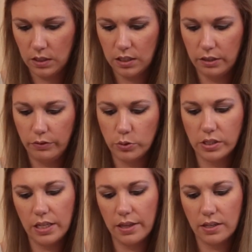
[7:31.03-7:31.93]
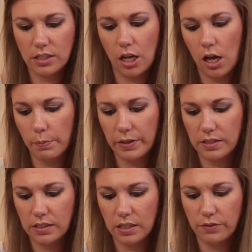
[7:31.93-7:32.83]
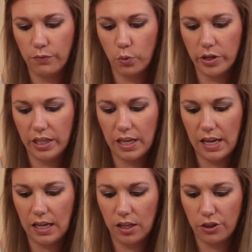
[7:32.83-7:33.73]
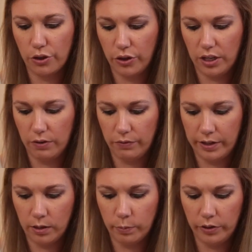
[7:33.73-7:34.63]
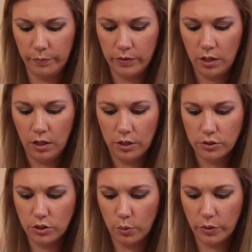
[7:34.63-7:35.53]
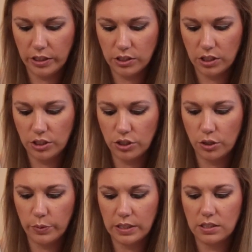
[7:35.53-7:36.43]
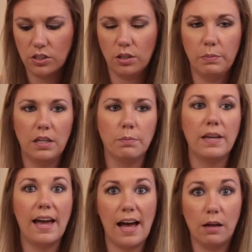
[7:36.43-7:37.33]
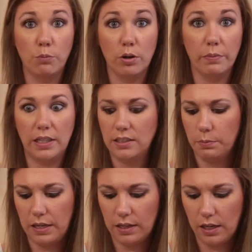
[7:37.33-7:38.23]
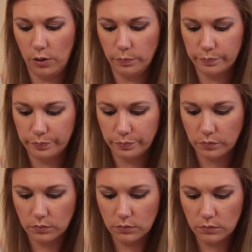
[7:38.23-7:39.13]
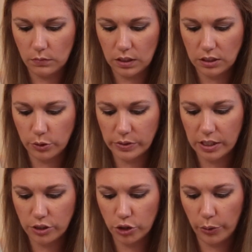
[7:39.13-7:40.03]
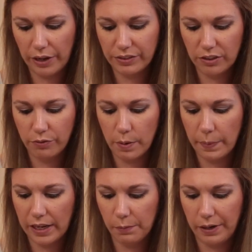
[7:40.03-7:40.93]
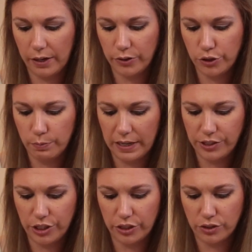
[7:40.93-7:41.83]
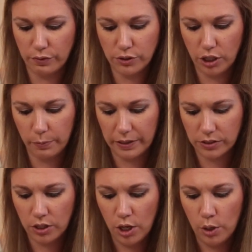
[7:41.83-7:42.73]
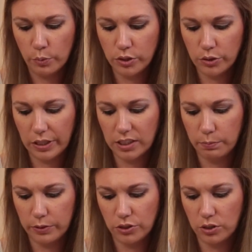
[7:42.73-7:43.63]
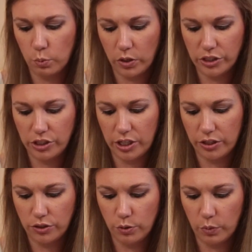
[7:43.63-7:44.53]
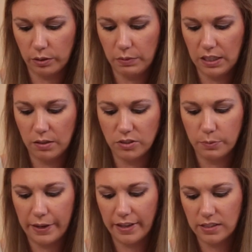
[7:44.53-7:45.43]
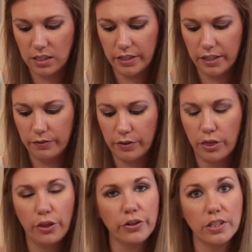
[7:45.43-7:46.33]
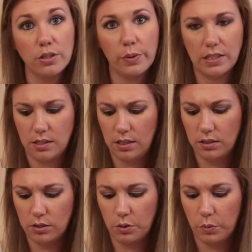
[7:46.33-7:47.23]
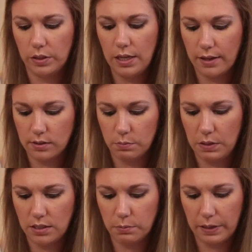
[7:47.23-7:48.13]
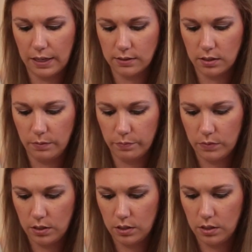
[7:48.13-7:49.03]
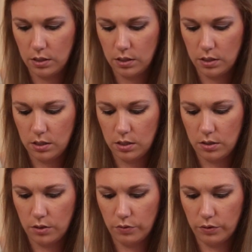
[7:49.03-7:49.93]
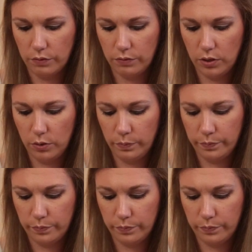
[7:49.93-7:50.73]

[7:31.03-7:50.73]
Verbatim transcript: And if you see at the top, it says 48.30 available. So what it's going to do is it's going to make me add more money to my account. So it says you don't have enough buying power to buy shares of Starbucks. Would you like to purchase one share? Do you want to make a deposit of 30 to 18? So yes, make deposit. Review.